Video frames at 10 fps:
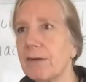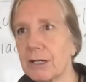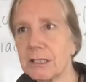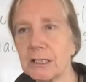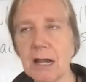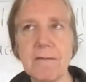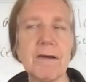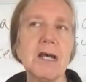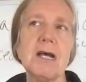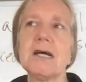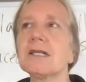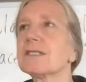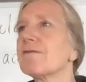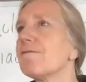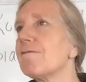very safe and
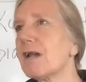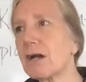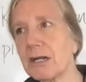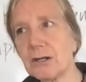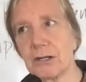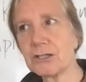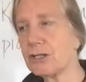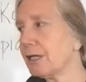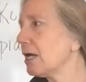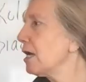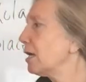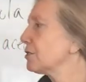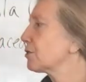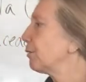it's very nourishing. And